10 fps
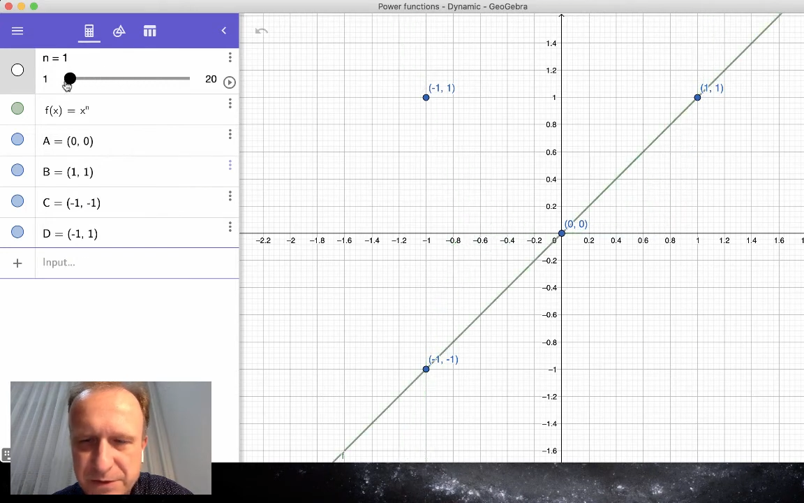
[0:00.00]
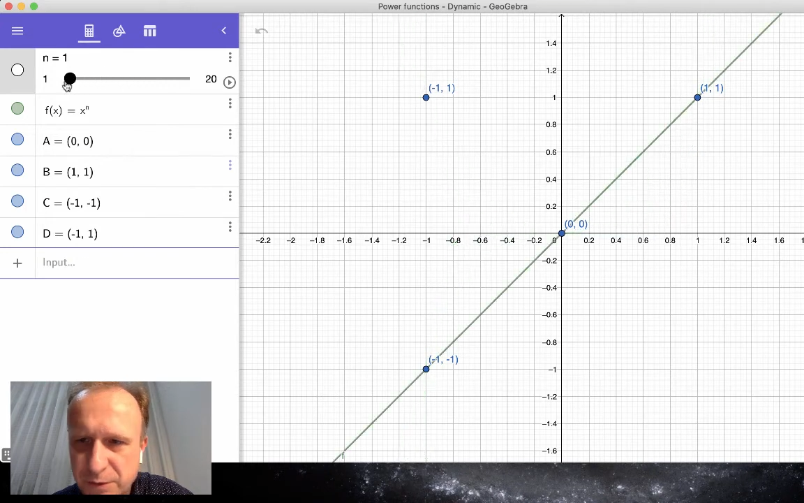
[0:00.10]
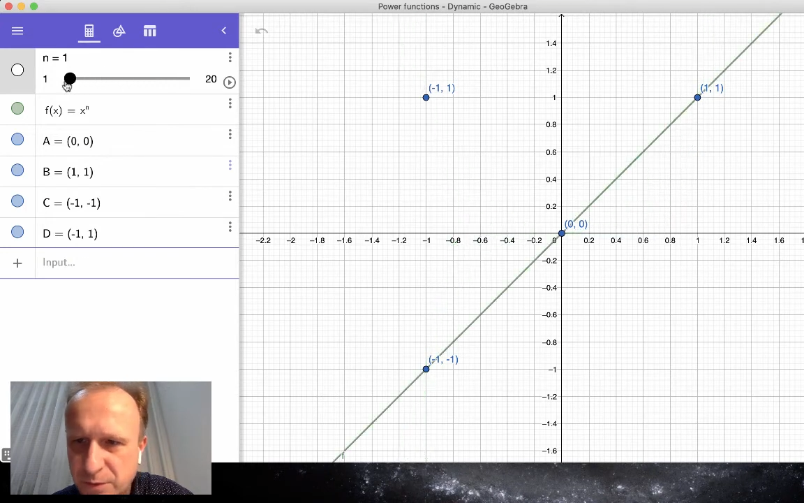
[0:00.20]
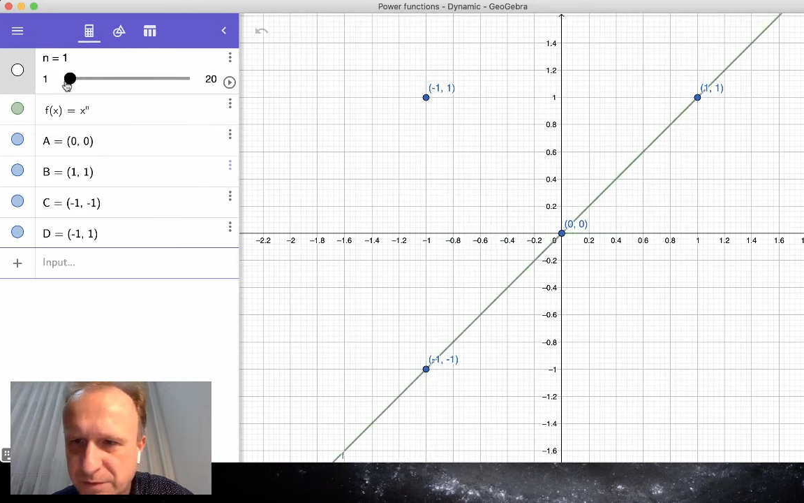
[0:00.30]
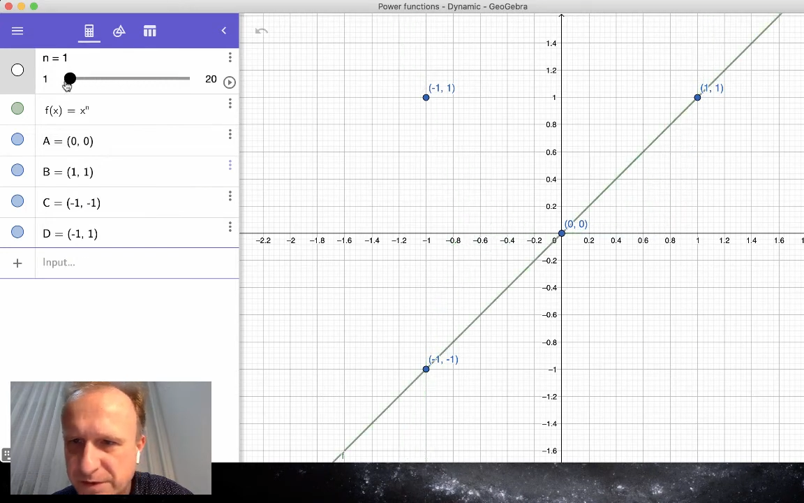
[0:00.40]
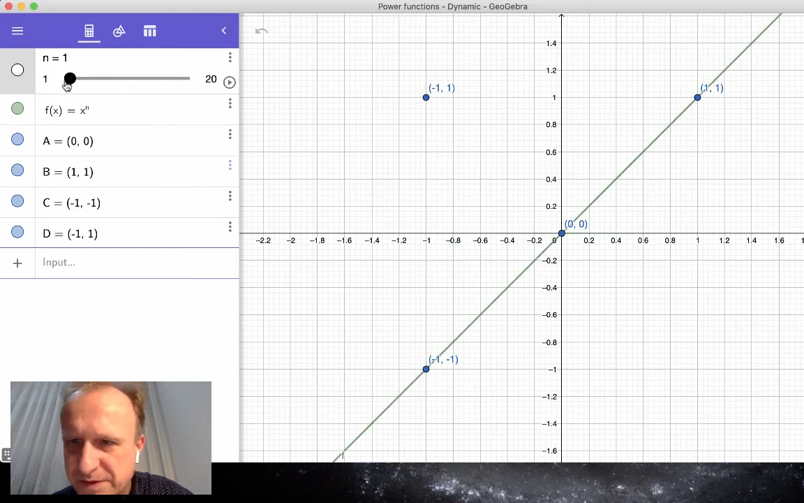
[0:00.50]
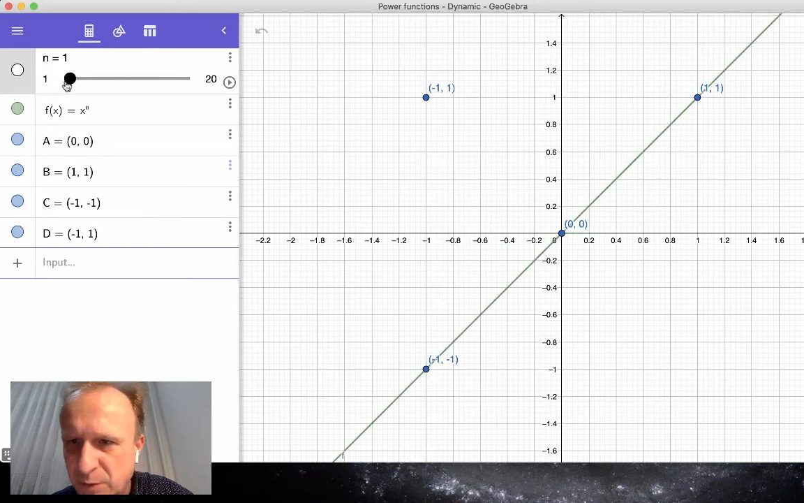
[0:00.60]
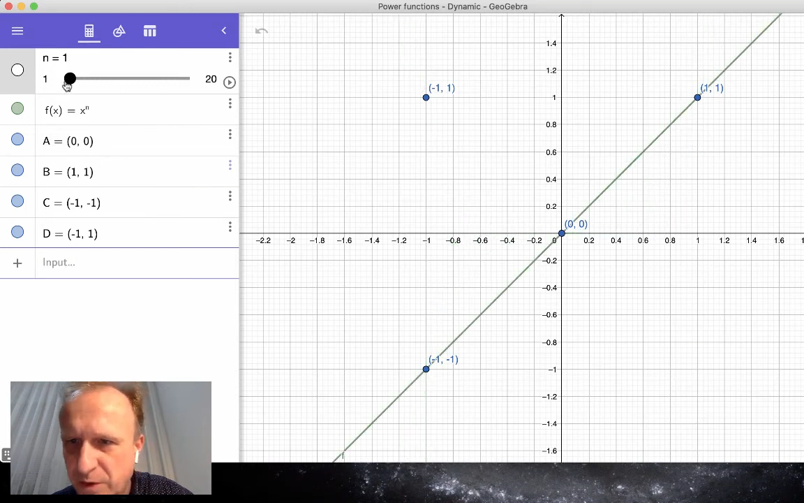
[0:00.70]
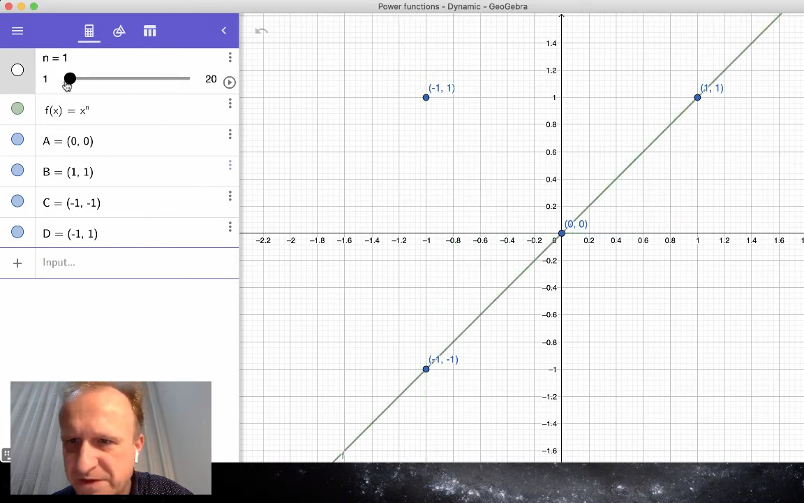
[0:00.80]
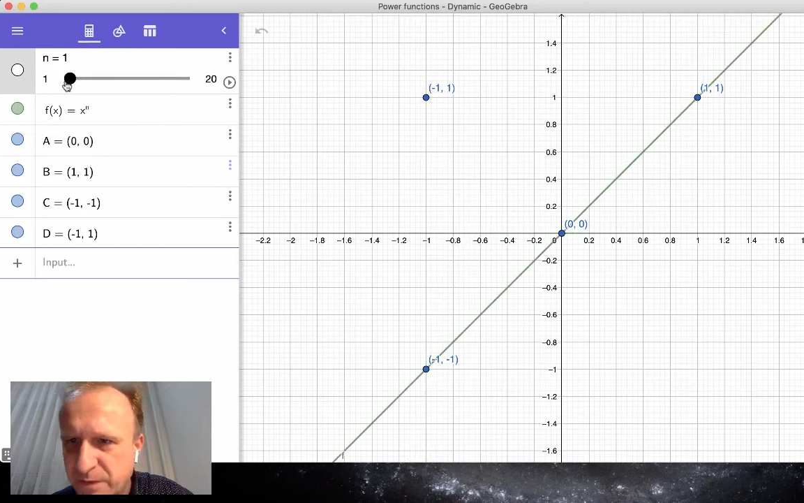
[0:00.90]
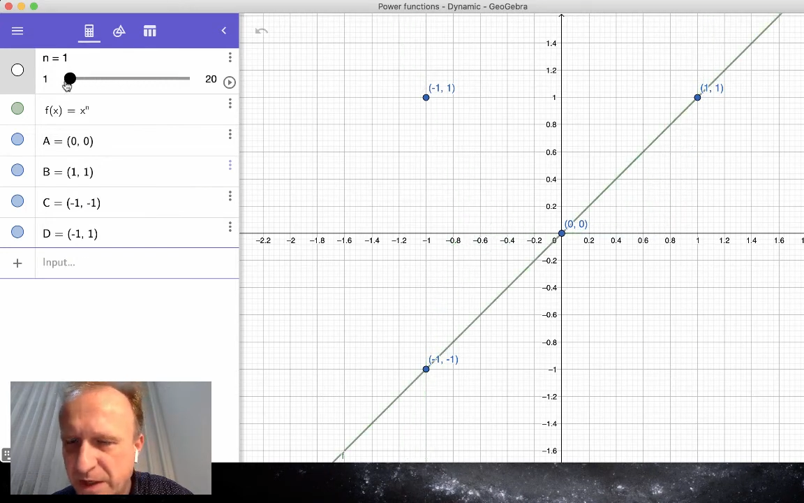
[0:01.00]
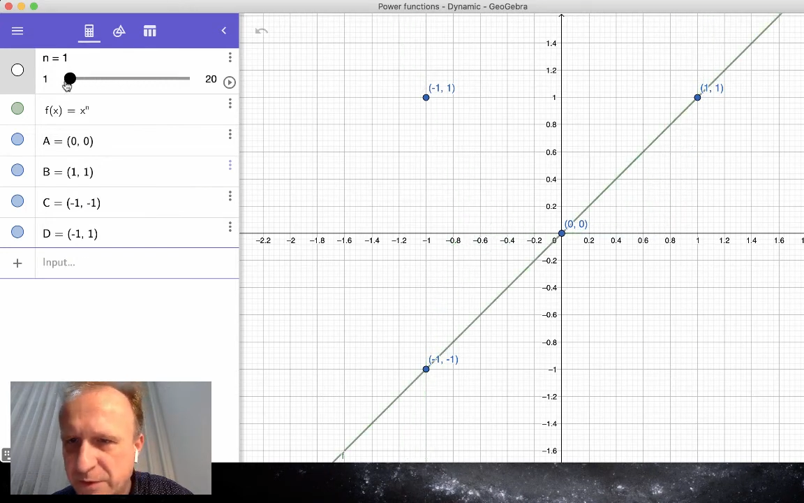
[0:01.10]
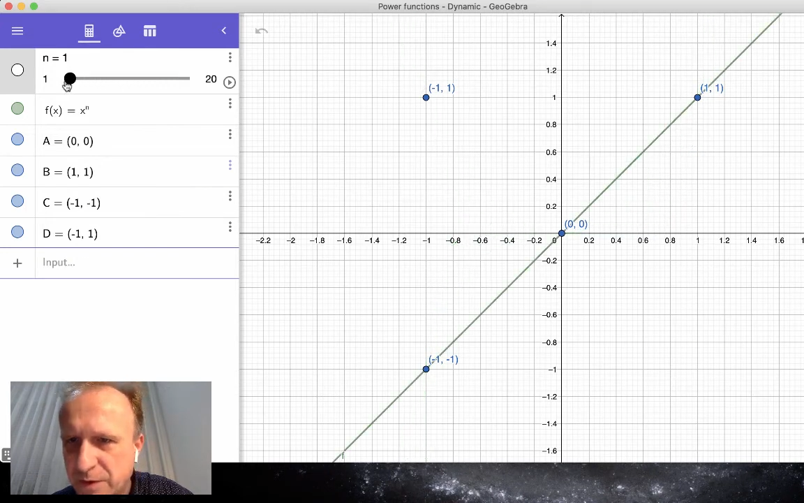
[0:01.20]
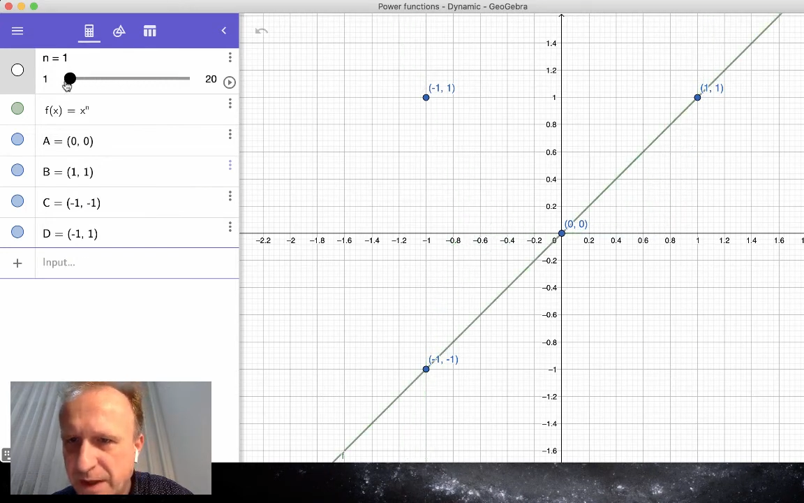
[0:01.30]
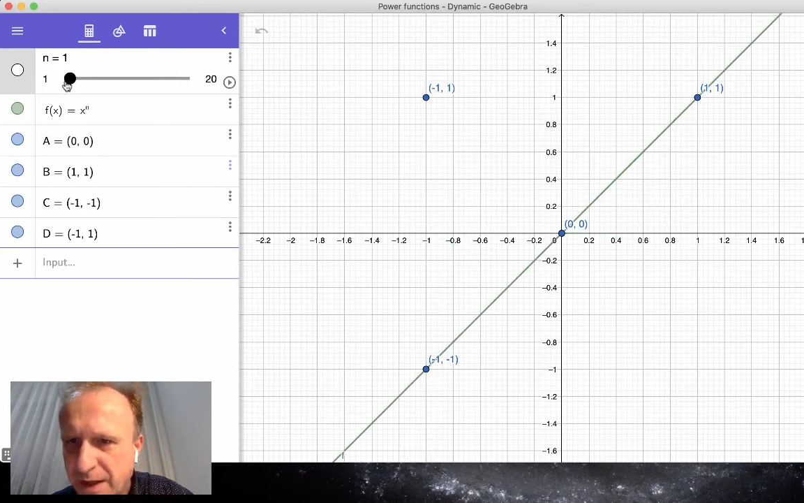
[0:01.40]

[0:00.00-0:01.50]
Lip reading: to the smallest value,